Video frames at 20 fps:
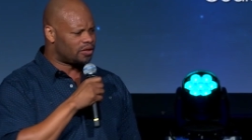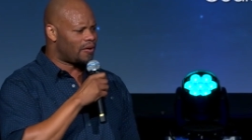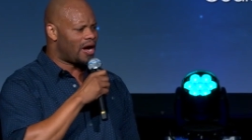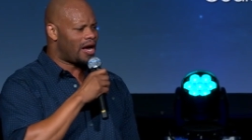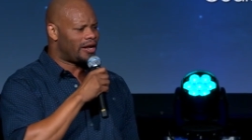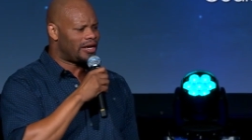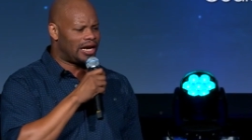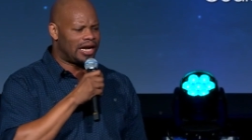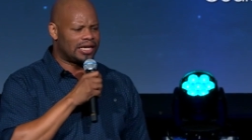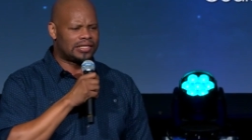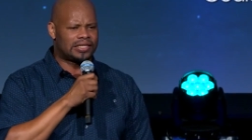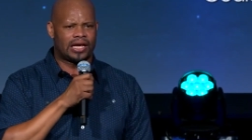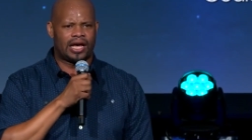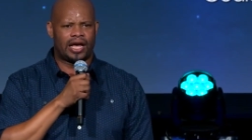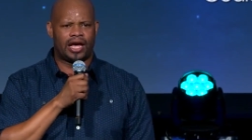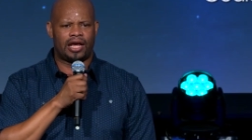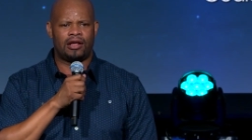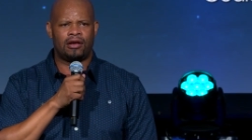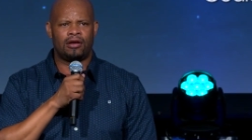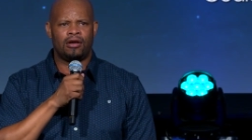around and I
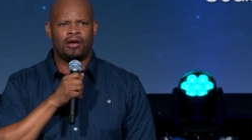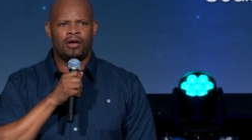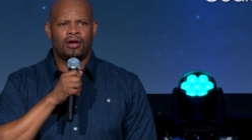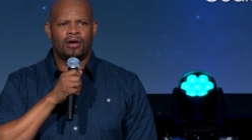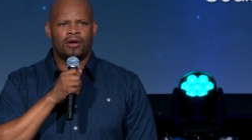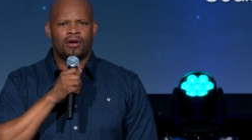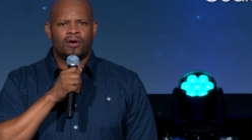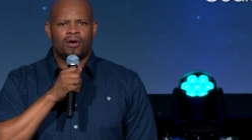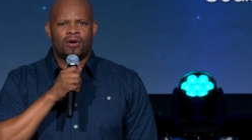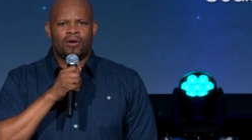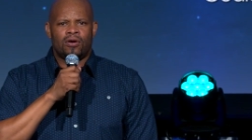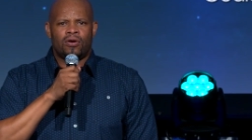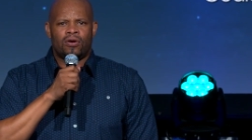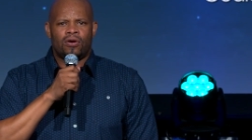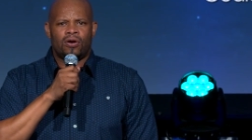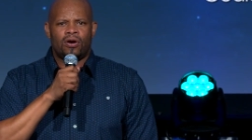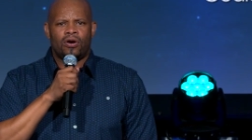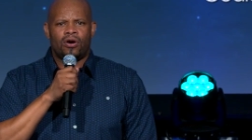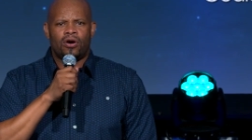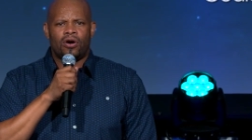said,
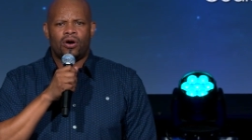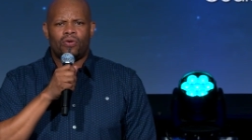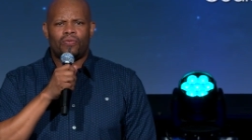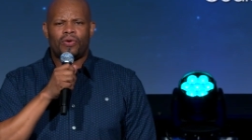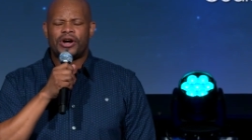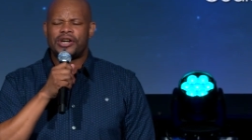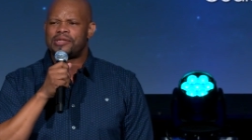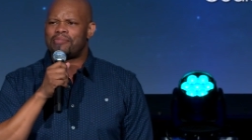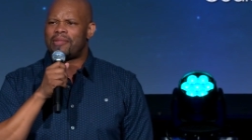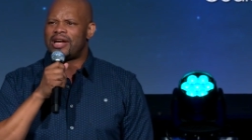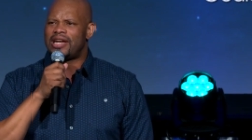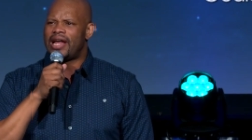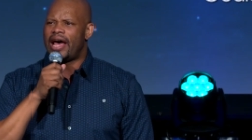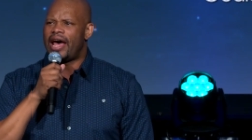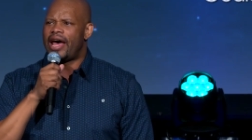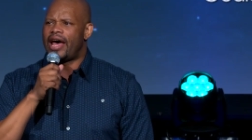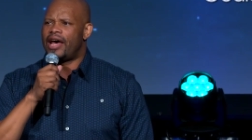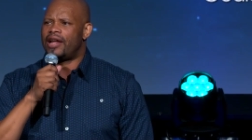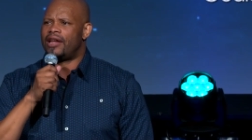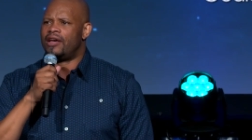Where's my
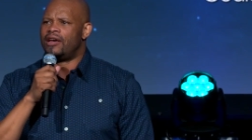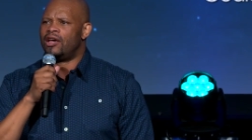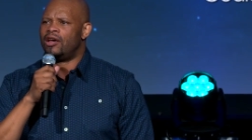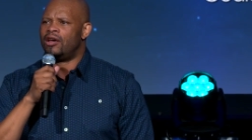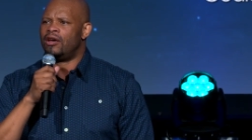dad?